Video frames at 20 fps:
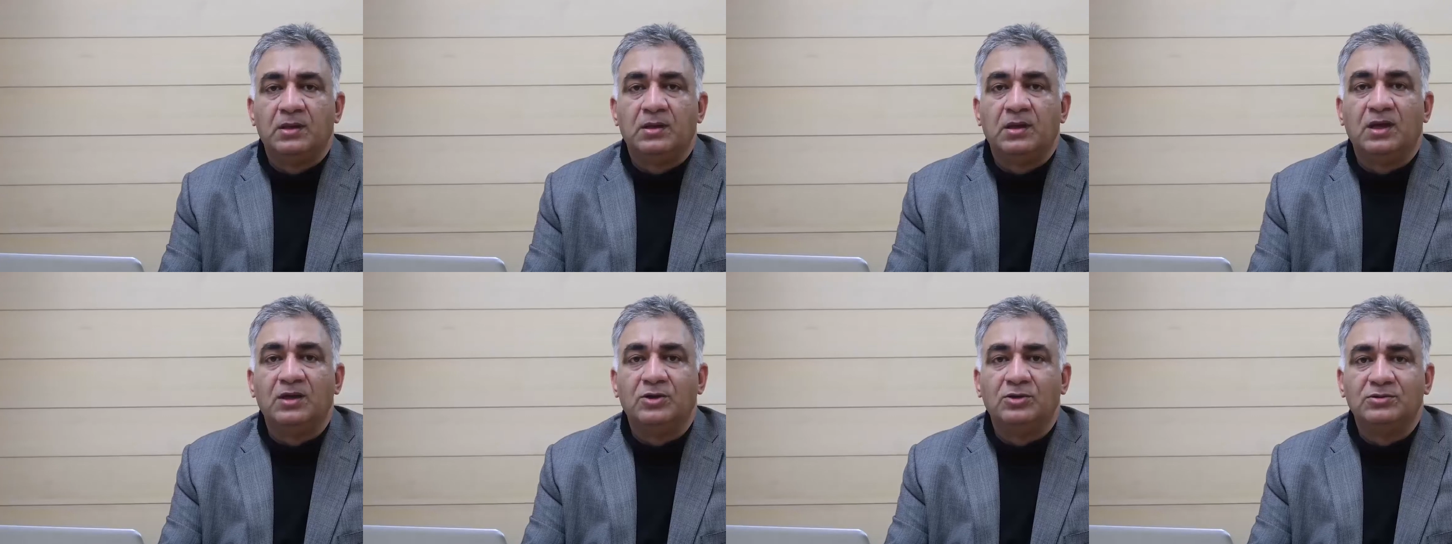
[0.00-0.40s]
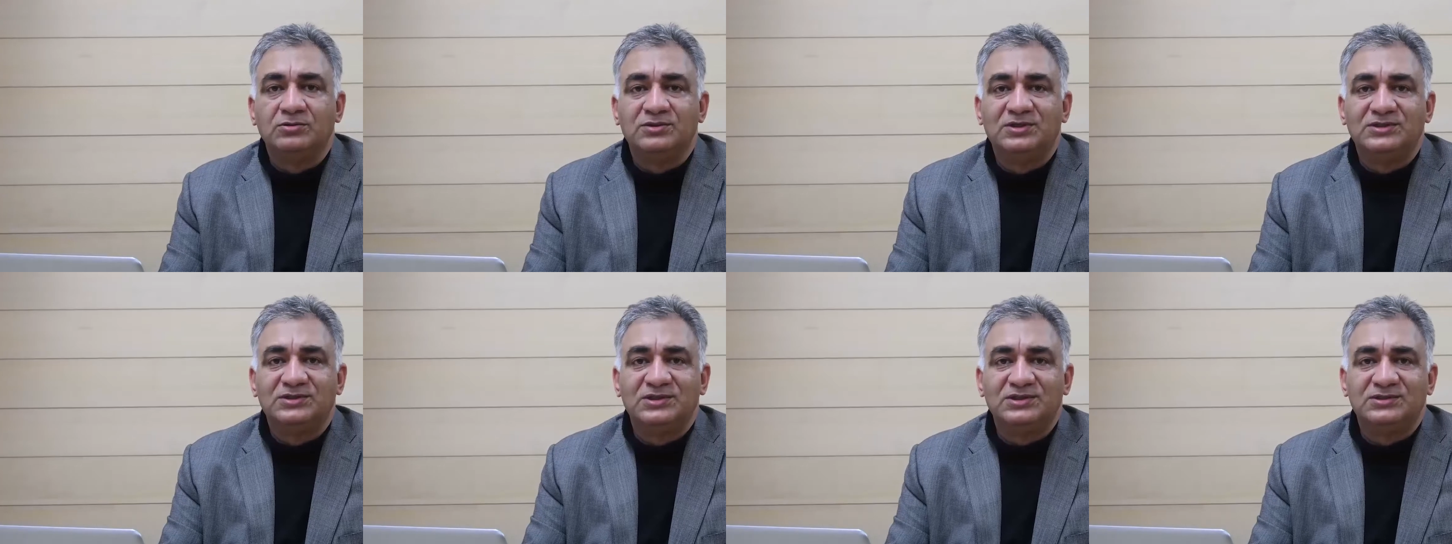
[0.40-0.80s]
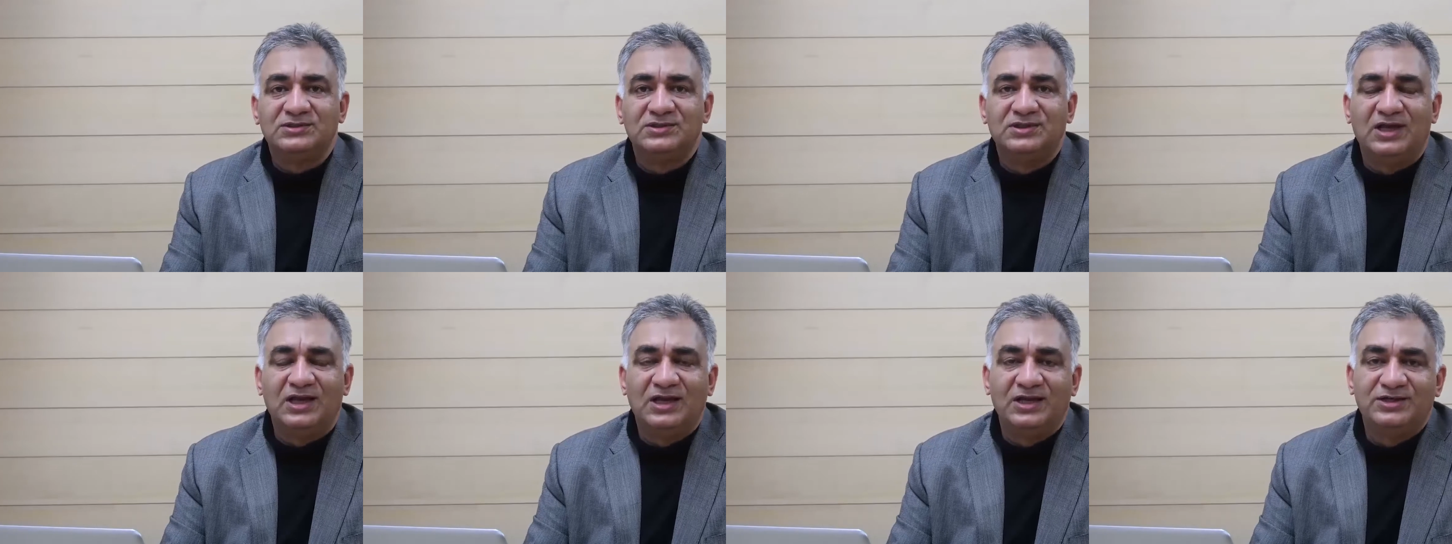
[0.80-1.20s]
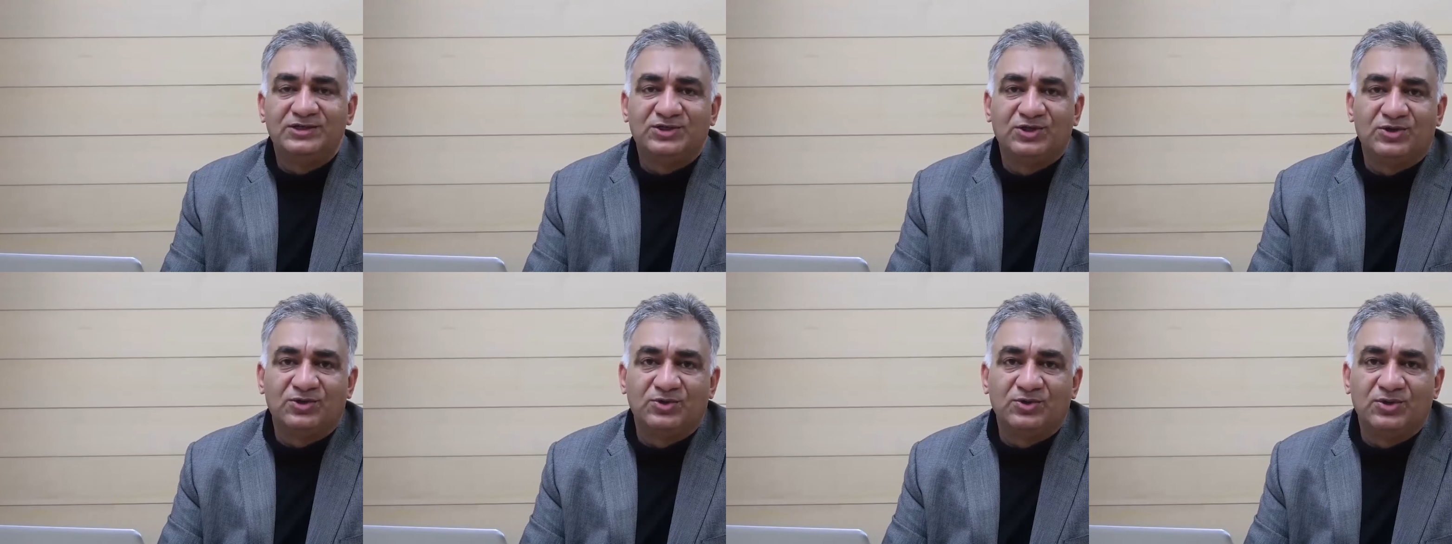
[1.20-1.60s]
Hello, this is
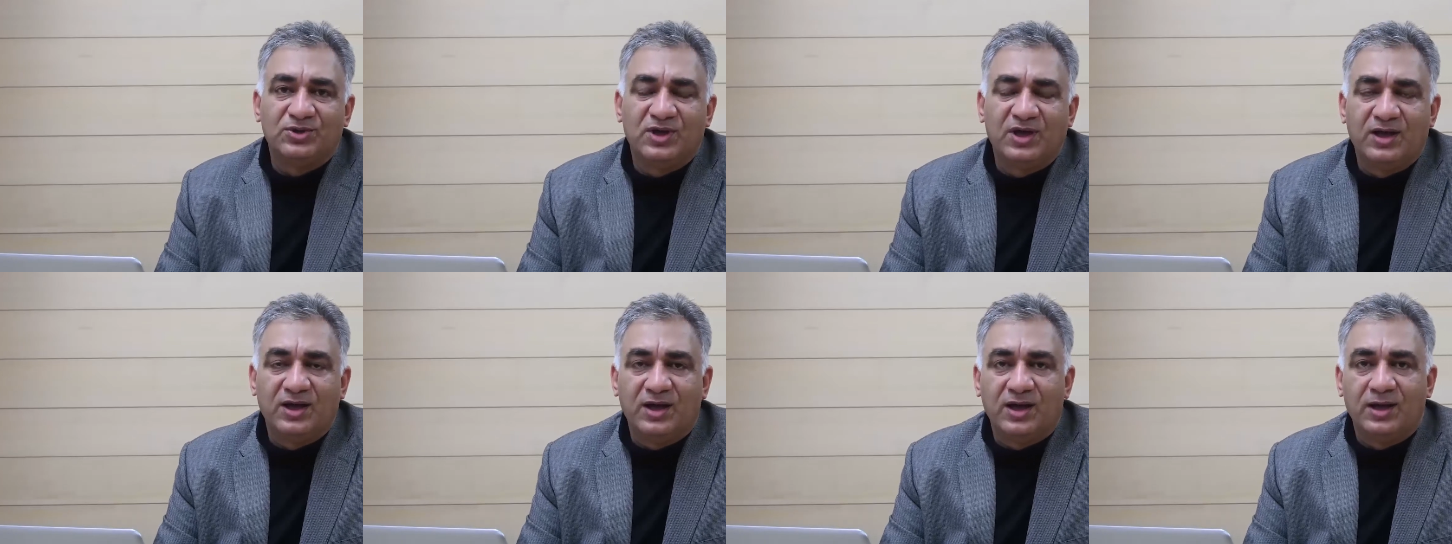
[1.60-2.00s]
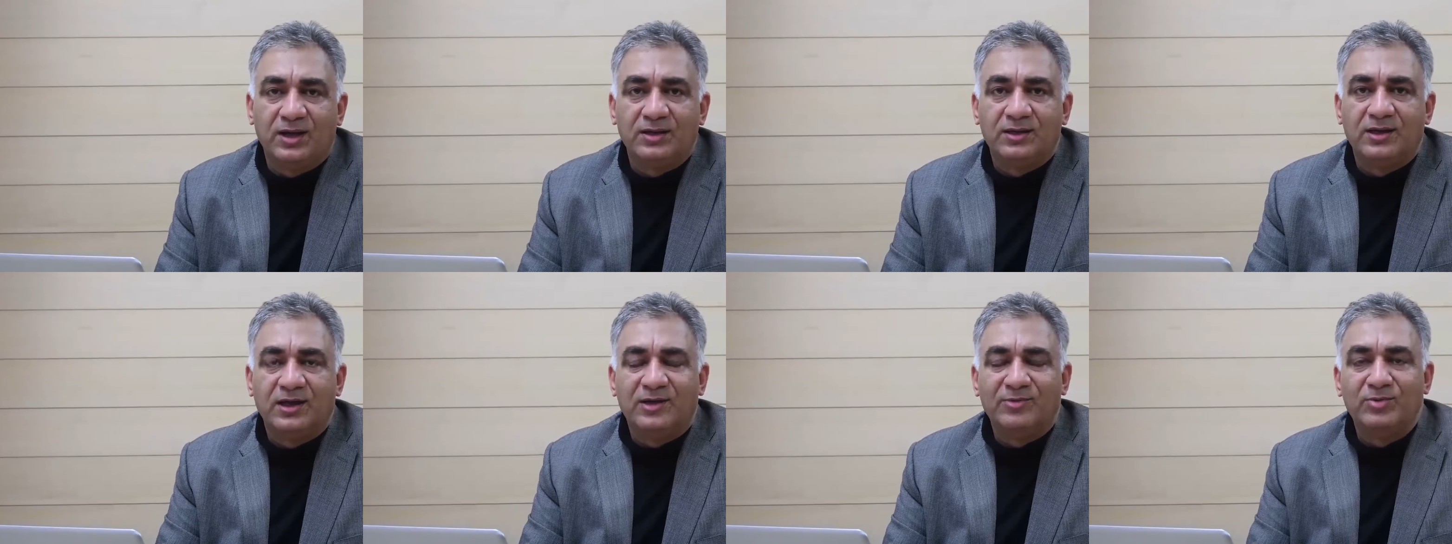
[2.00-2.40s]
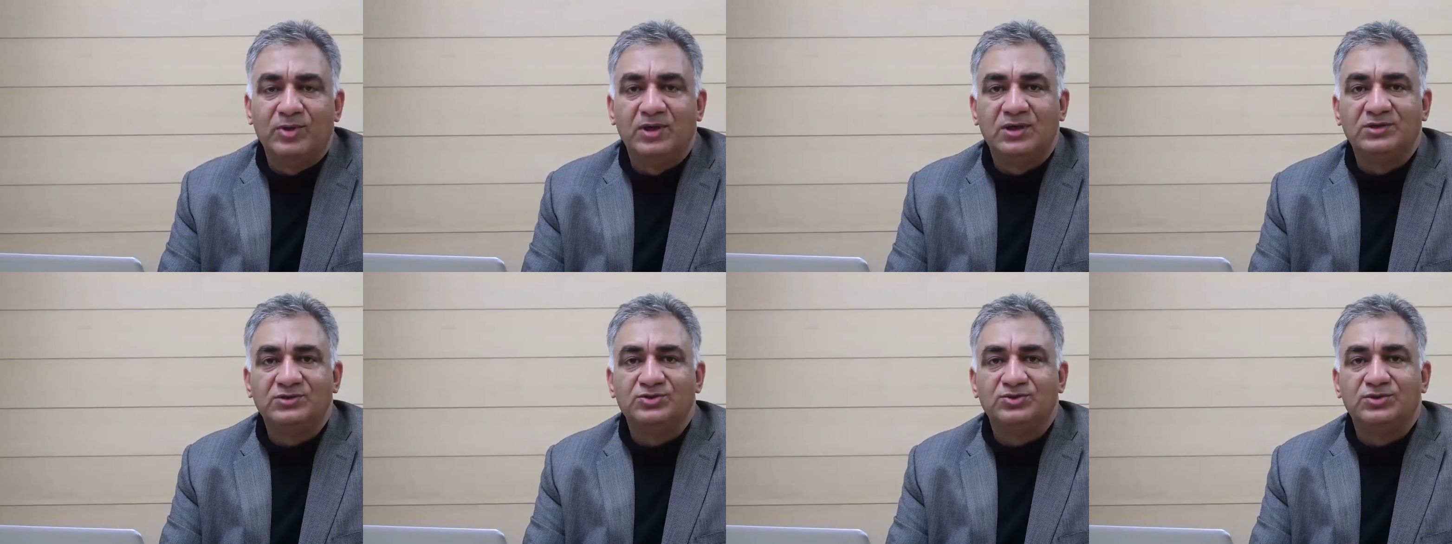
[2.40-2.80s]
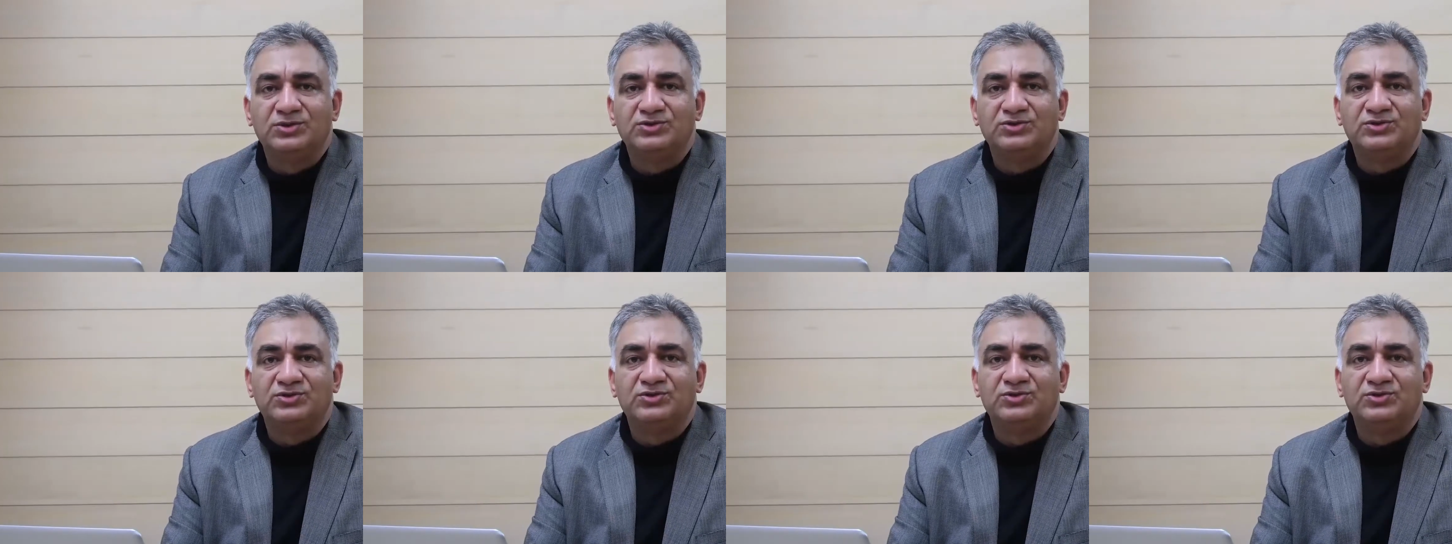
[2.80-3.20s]
Nilesh Arora and I'm here to
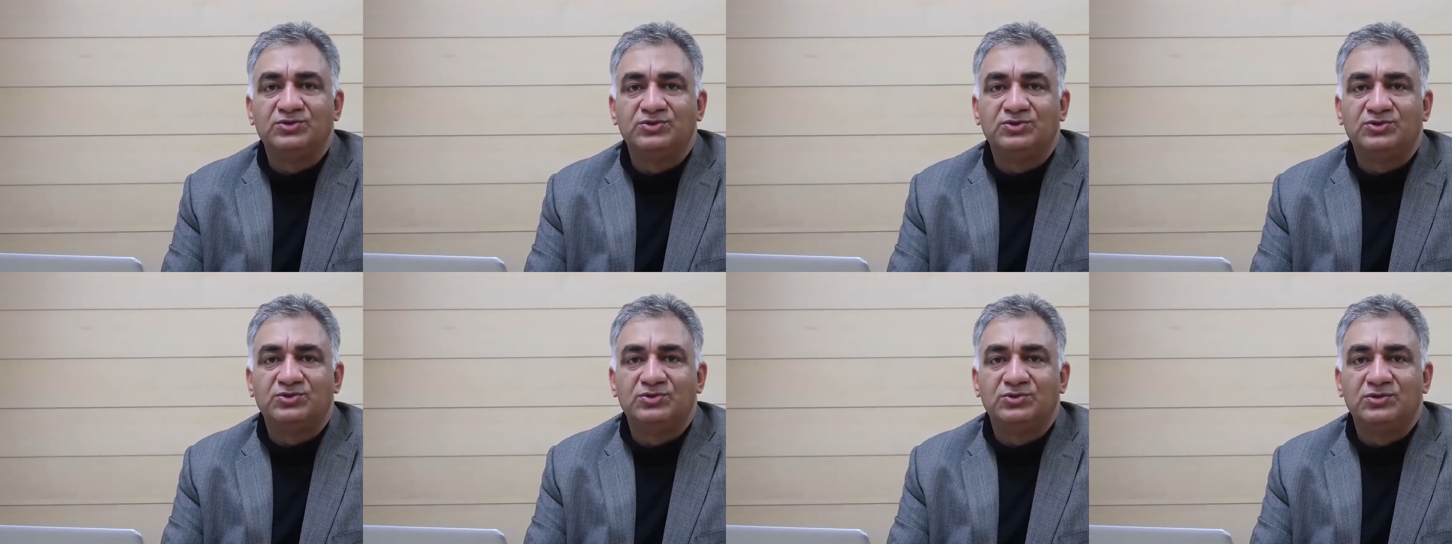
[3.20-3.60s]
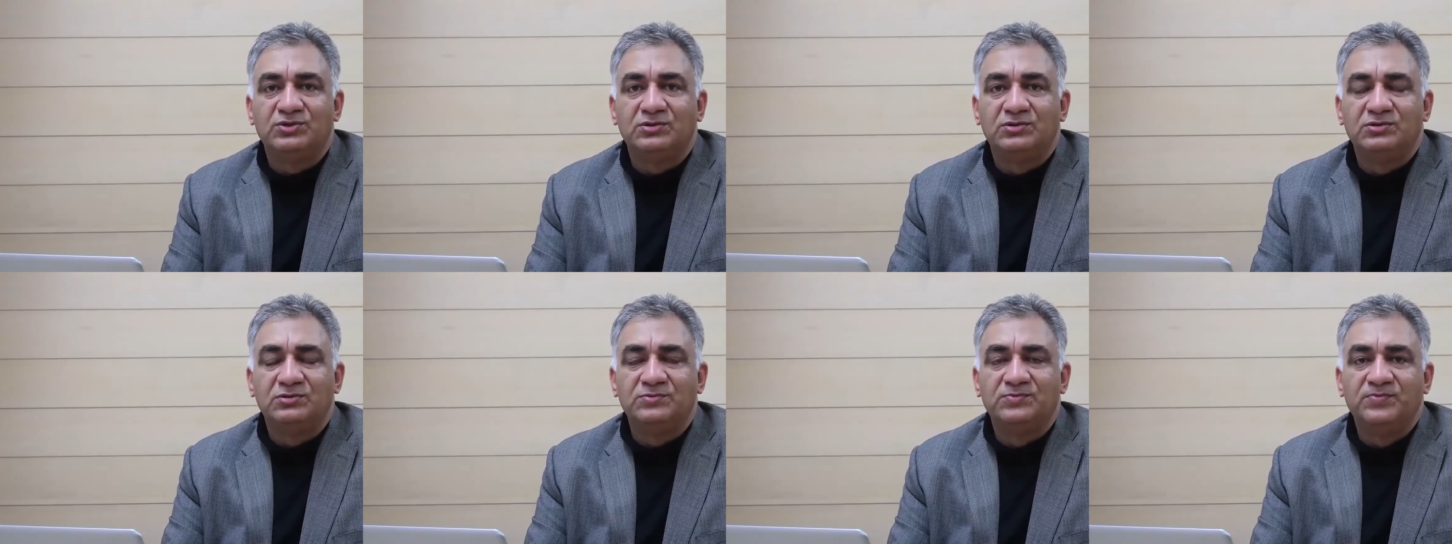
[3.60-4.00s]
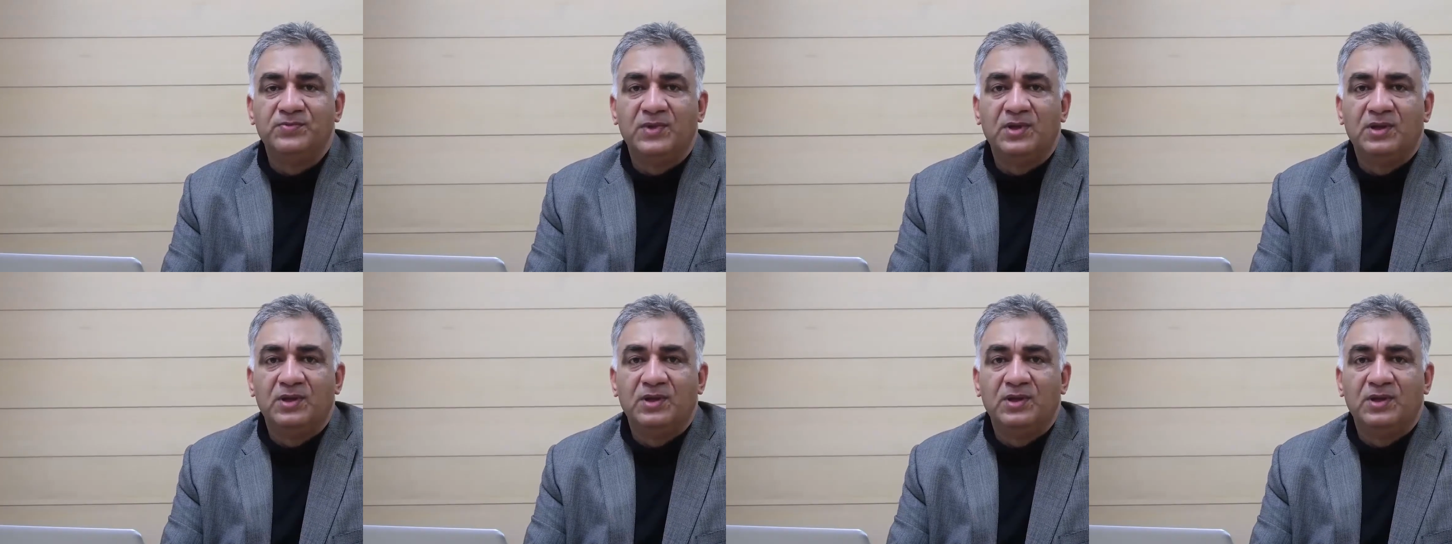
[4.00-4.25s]
introduce to you